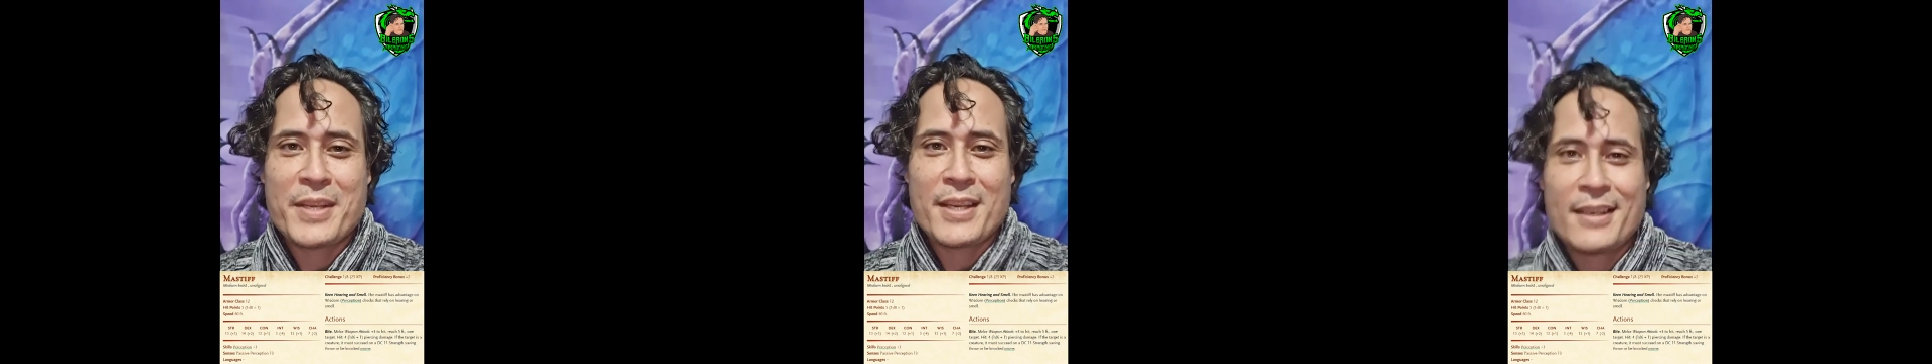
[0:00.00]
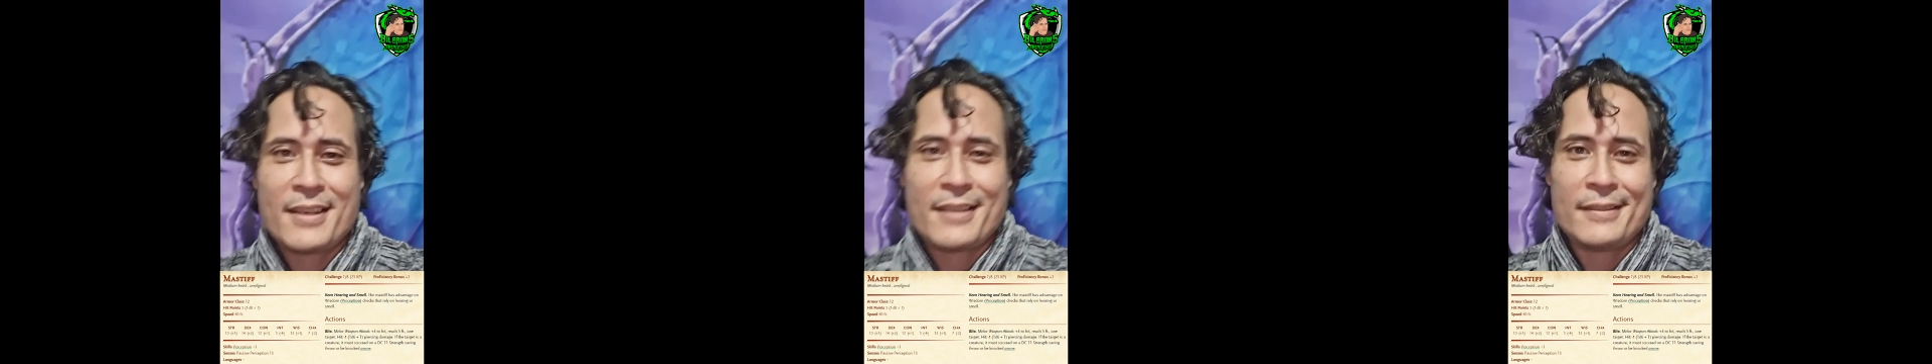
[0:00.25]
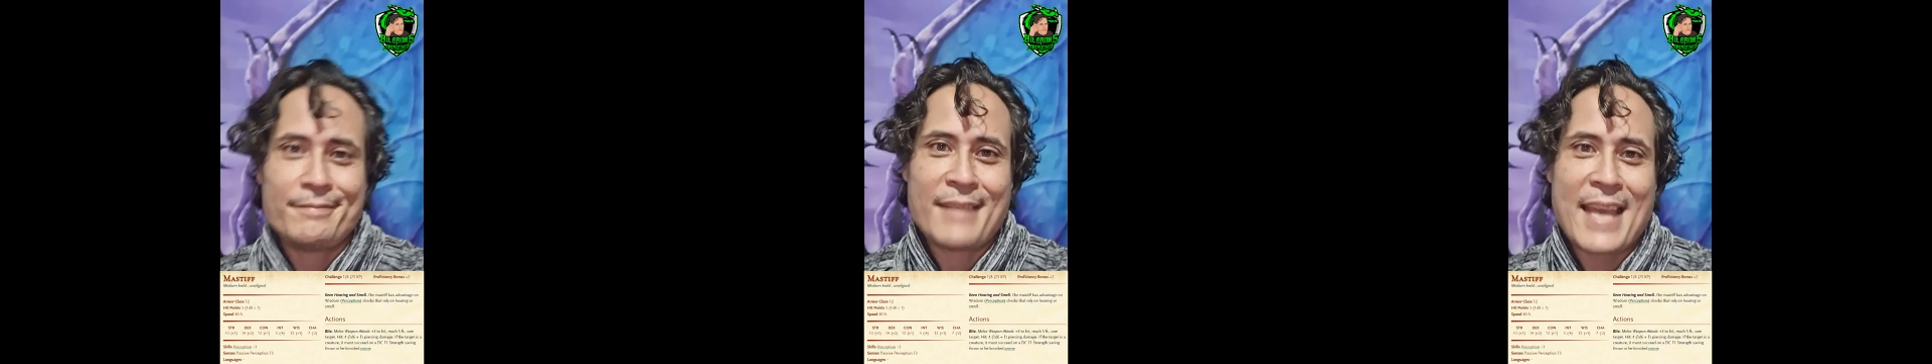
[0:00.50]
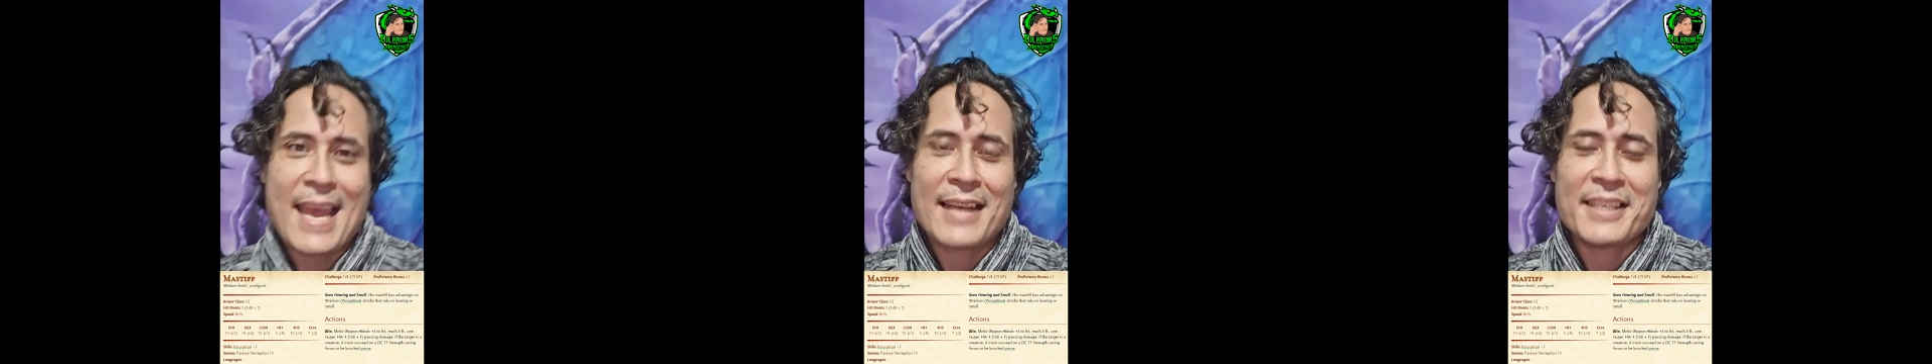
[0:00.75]
they can
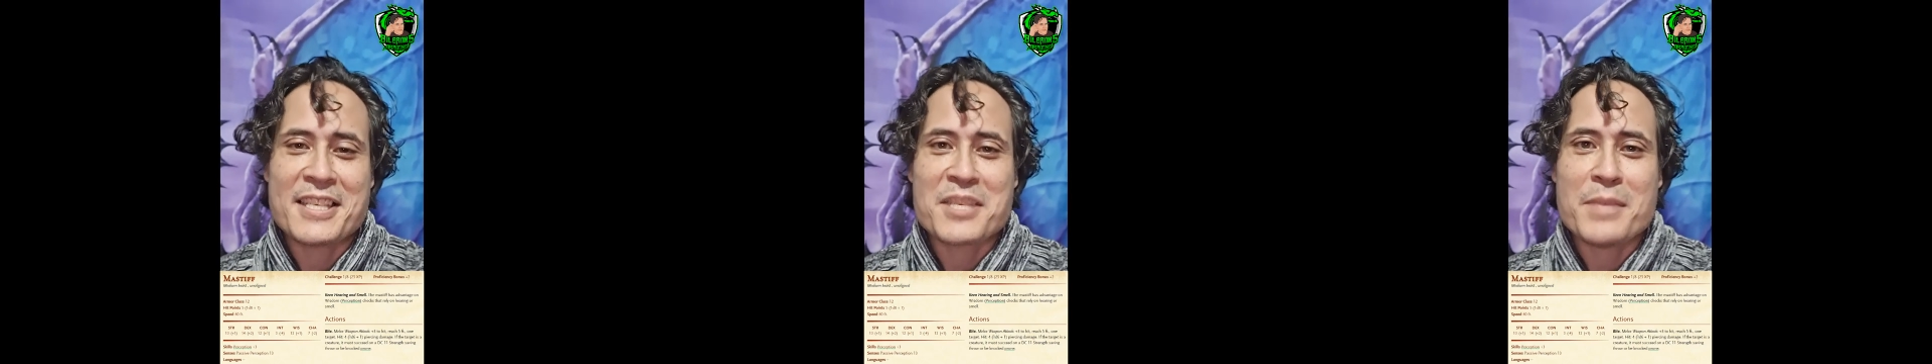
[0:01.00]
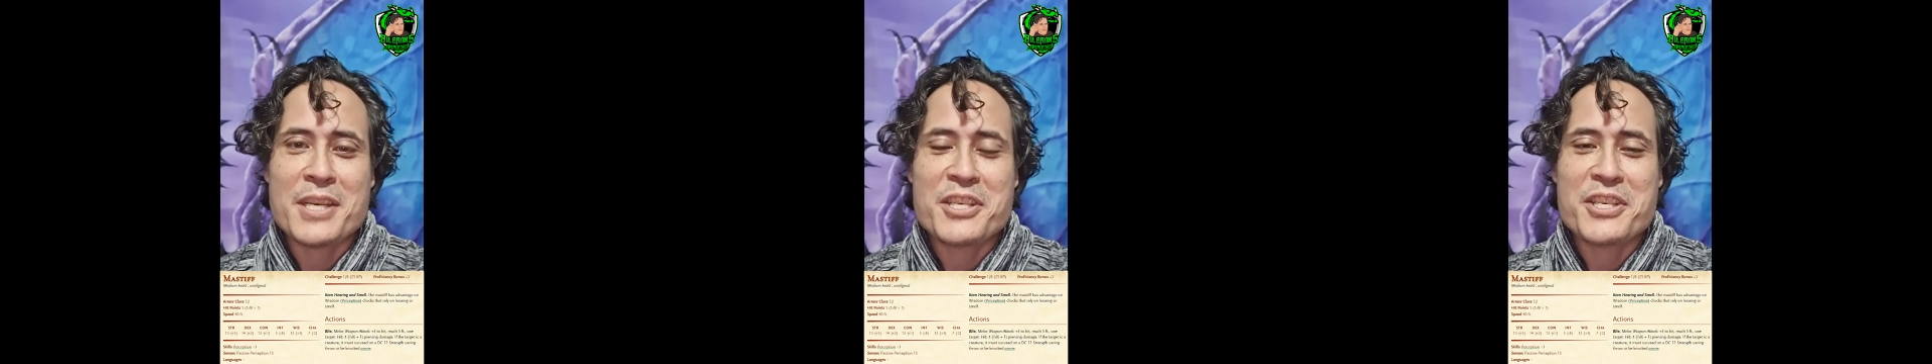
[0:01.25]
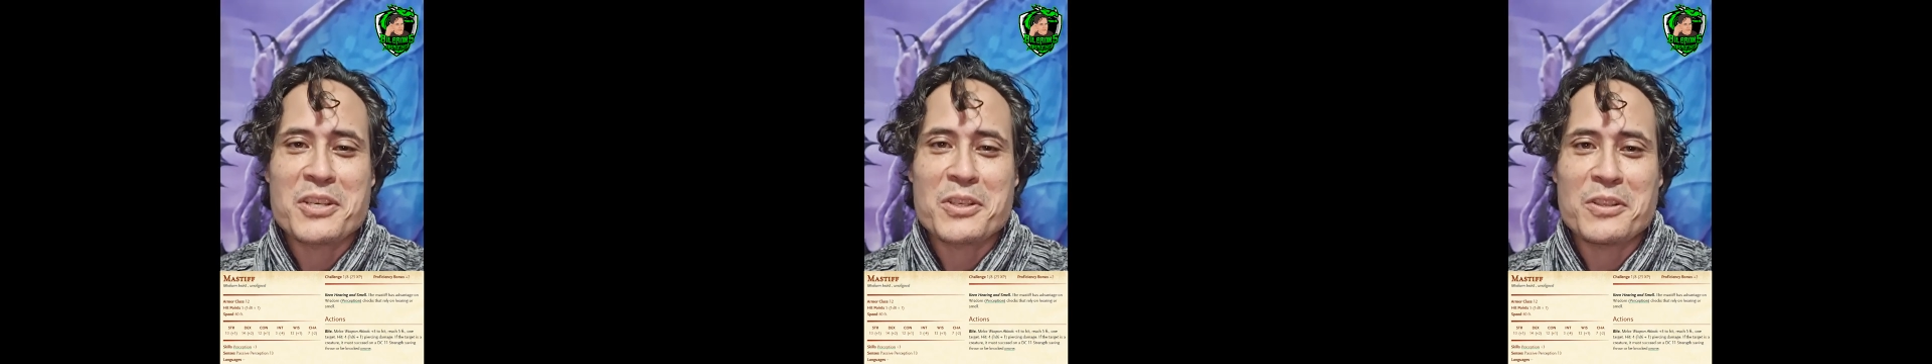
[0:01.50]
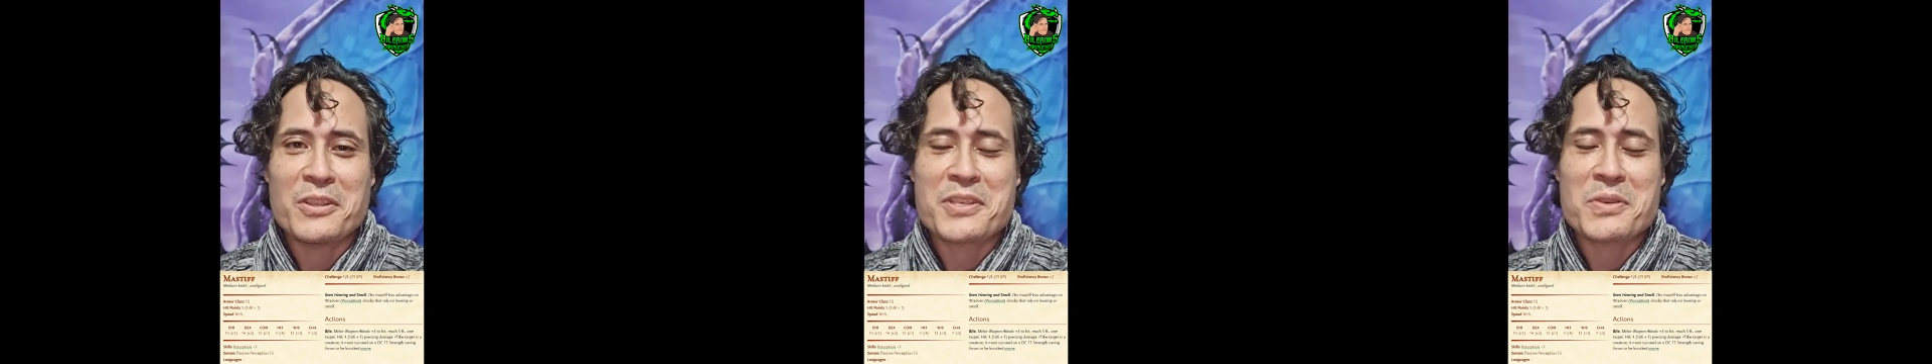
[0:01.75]
act as meat
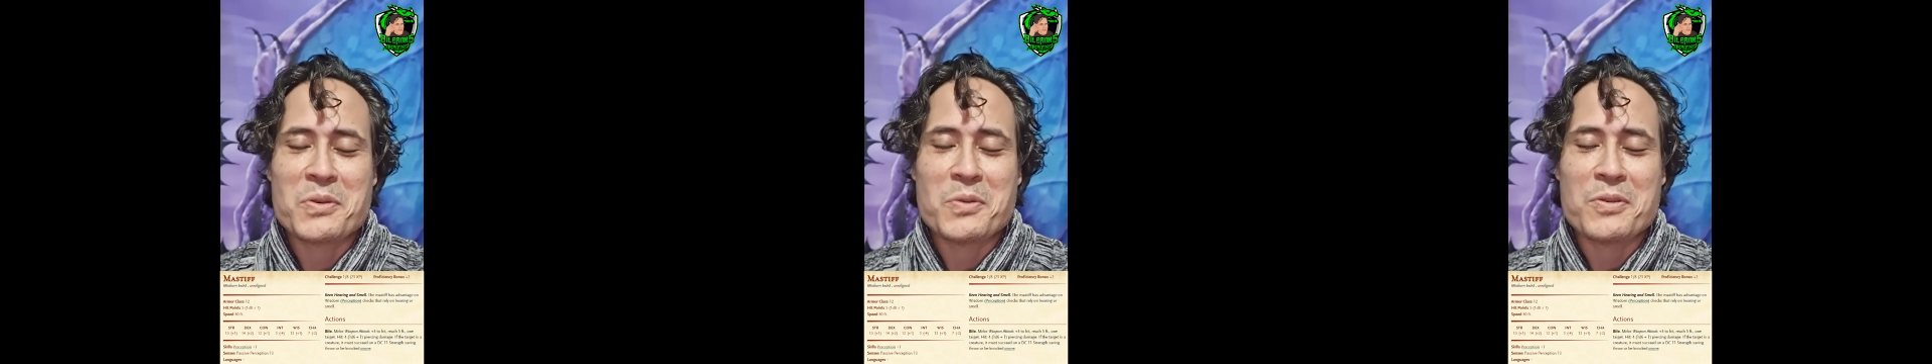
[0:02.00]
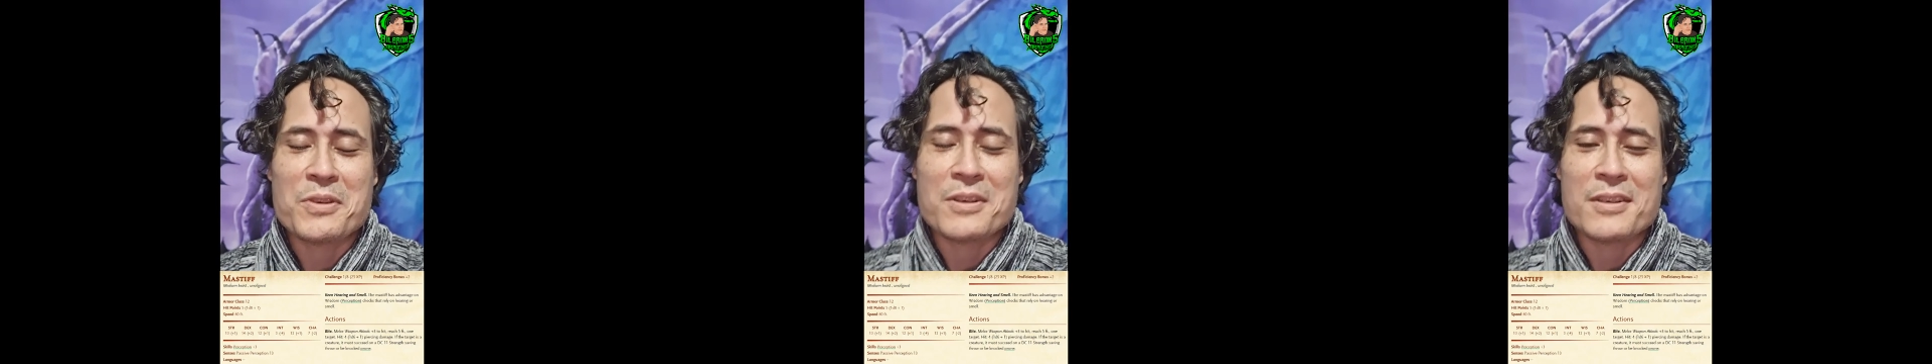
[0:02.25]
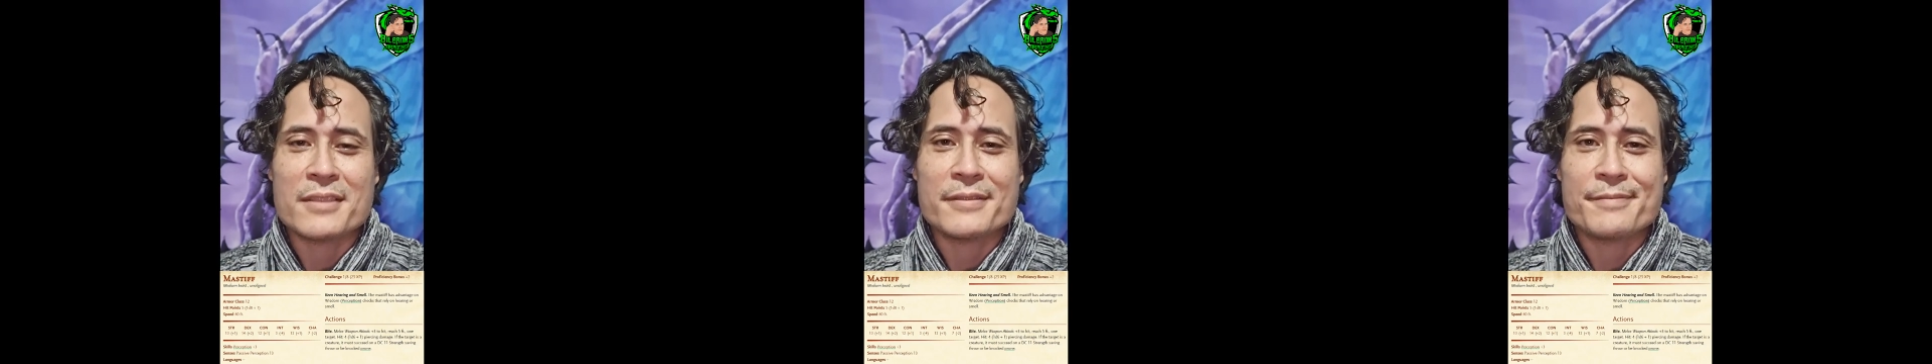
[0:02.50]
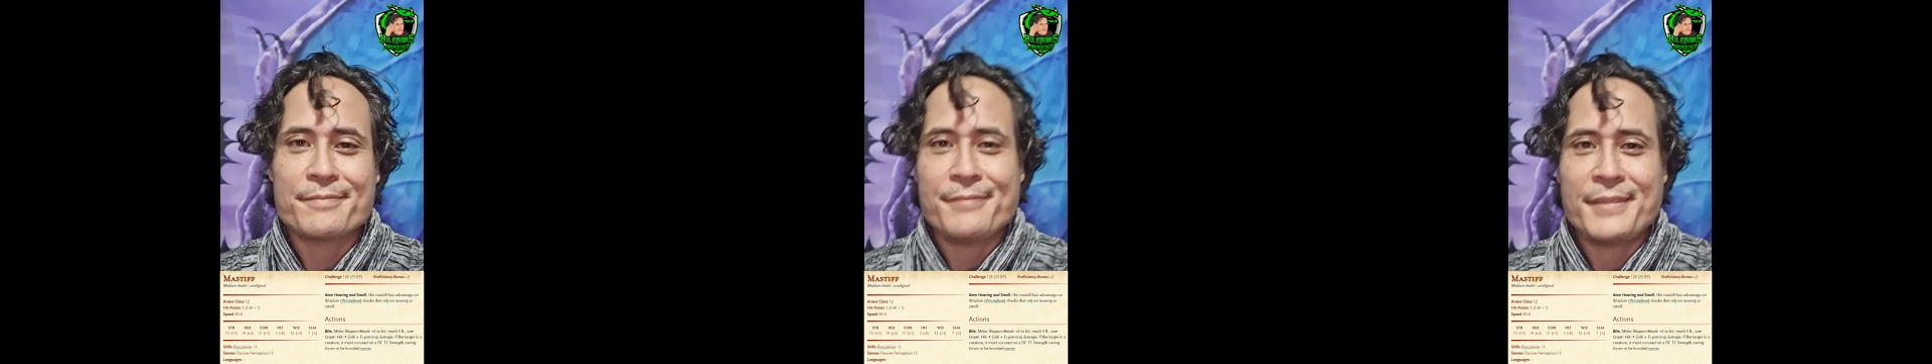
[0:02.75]
shields or